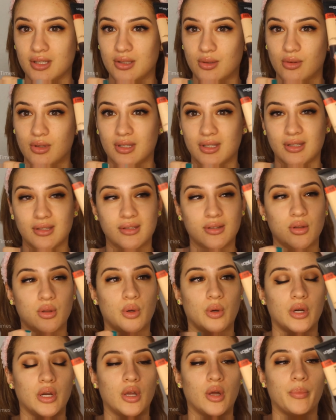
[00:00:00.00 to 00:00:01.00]
So this is the
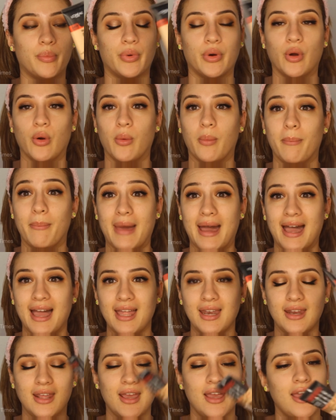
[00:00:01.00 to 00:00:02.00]
L'Oreal Pro Matte,
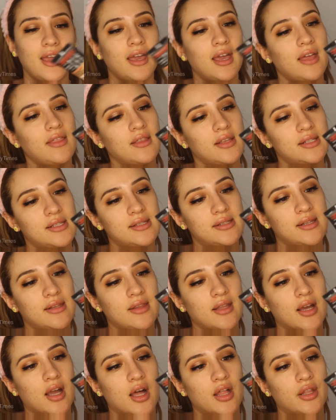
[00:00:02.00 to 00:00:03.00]
and this is in
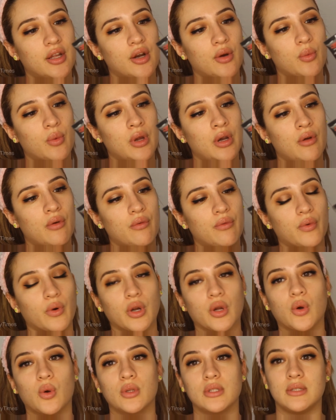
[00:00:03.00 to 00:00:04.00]
the color 104
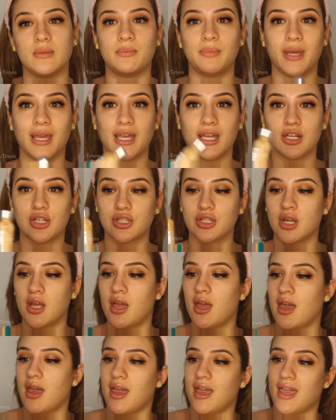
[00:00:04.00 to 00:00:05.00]
Golden Beige,
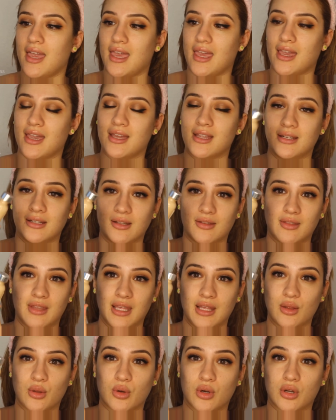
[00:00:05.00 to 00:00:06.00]
and
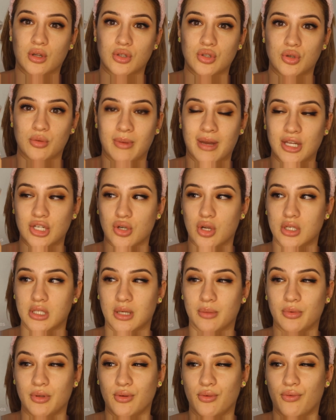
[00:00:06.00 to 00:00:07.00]
the L'Oreal True Match
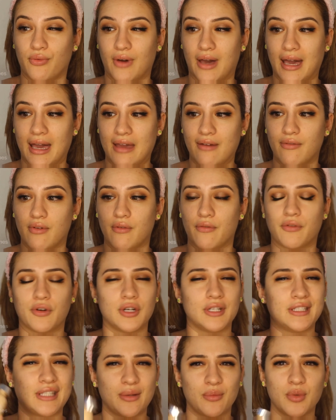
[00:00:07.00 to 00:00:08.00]
W5. For
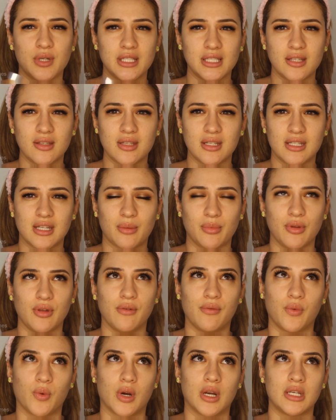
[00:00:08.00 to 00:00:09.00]
some reason the
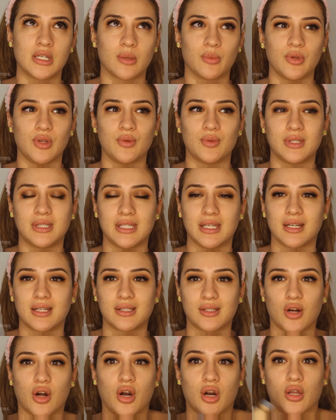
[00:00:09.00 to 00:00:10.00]
W4 and
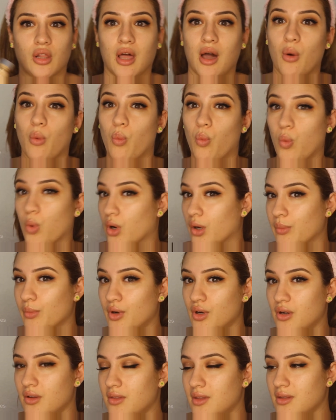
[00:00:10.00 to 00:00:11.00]
W6 are a lot
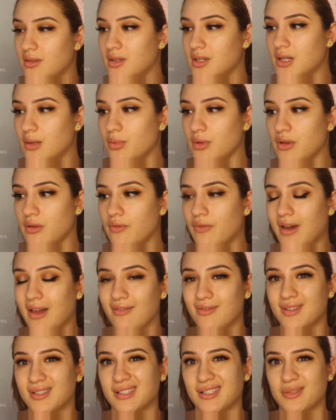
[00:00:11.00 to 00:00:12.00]
warmer than the
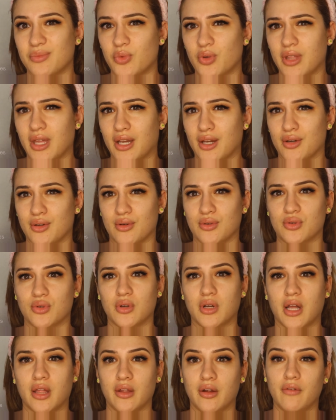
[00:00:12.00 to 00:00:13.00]
W5. This is more like a neutral
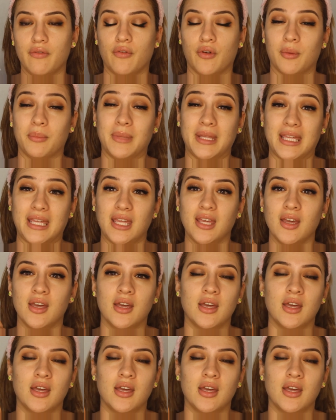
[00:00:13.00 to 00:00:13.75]
color for me.